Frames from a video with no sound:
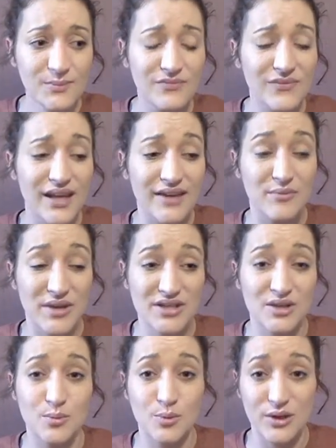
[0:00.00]
have
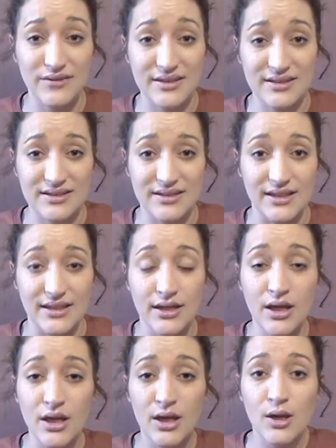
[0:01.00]
mentioned previously,
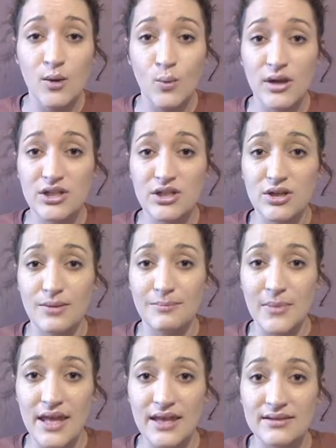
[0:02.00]
which
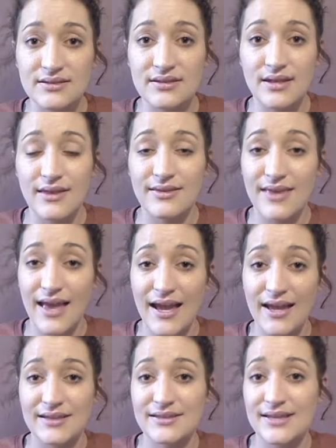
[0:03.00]
meant
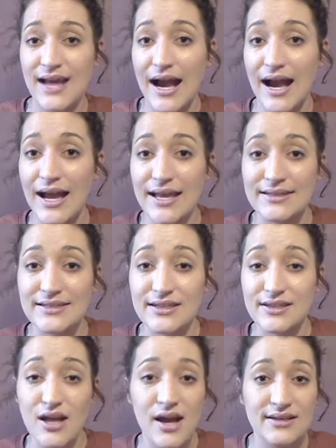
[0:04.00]
that I did
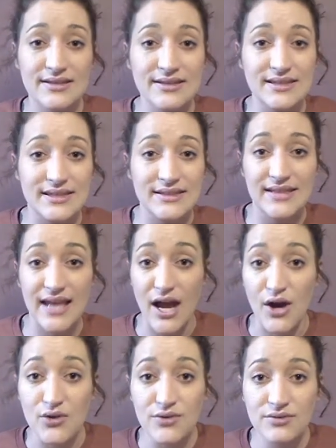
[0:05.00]
not sit
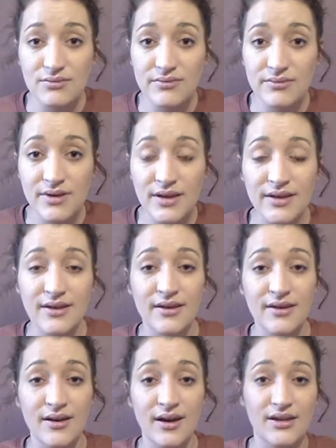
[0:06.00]
down
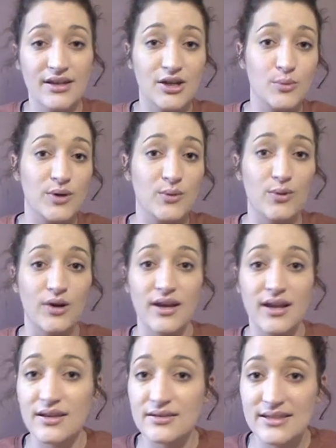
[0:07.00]
we'd work
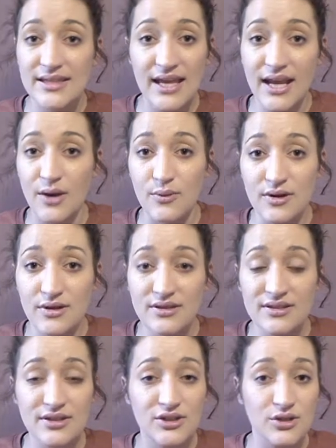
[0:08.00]
10 hours.
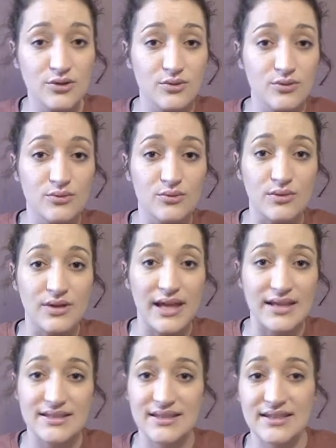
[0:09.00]
You
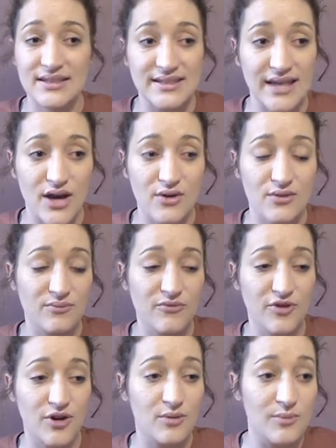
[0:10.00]
get to sit down
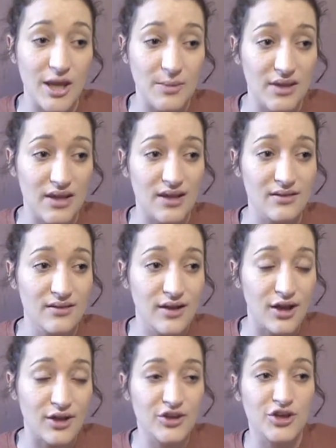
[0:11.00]
for maybe
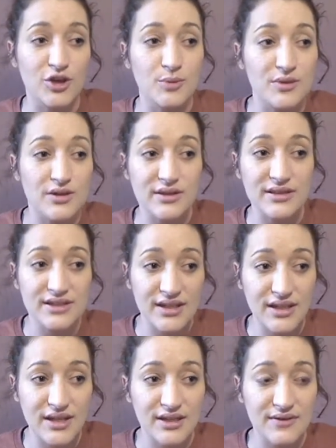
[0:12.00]
a
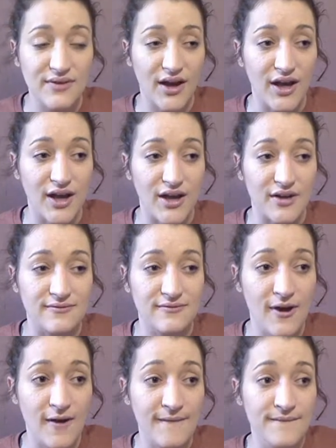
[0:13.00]
cumulative of
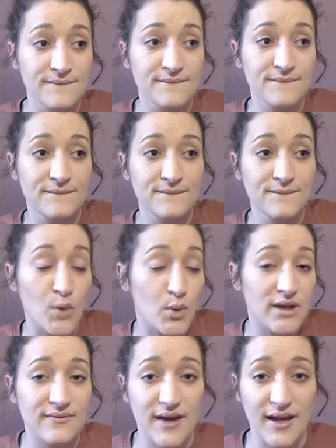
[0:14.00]

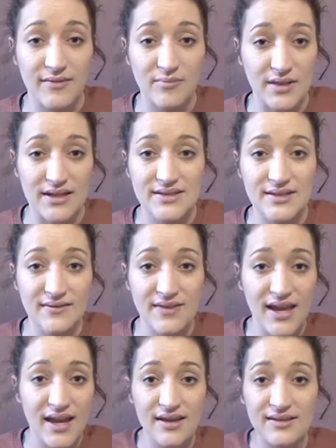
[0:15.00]
45 minutes of
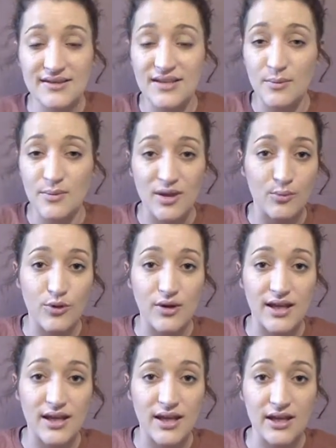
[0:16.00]
that, some in the
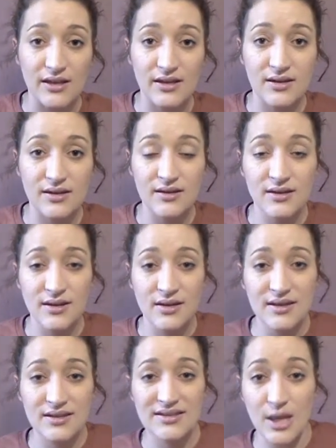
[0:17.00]
morning,
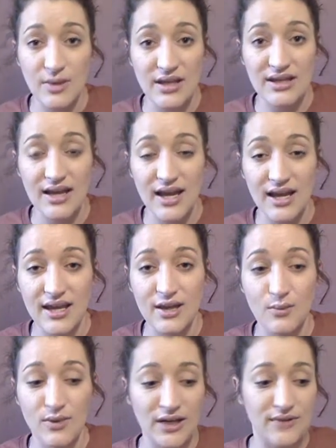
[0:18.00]
some at night,
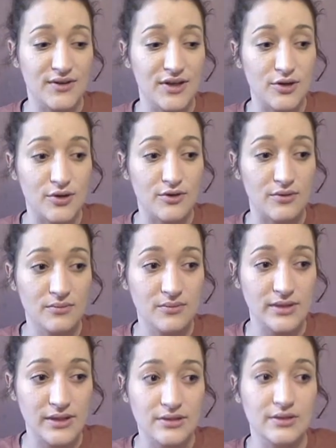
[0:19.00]
whenever you're
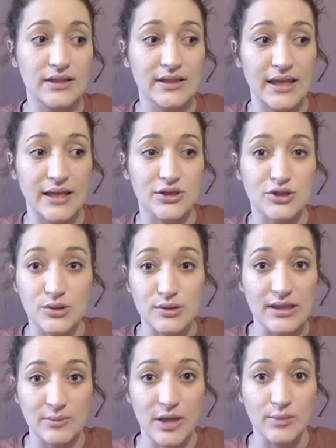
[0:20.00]
literally like doing
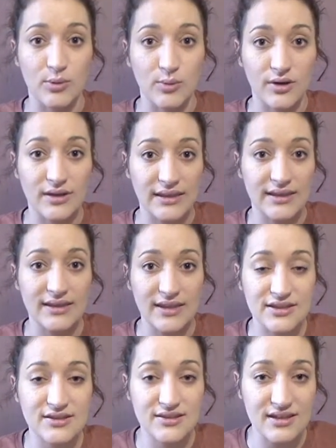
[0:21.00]
the paperwork. Like,
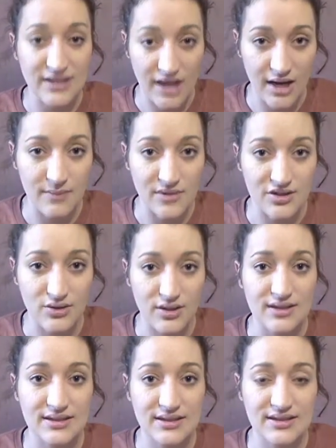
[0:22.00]
that's the time that you
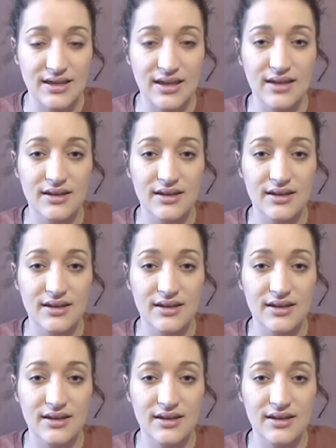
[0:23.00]
get to sit.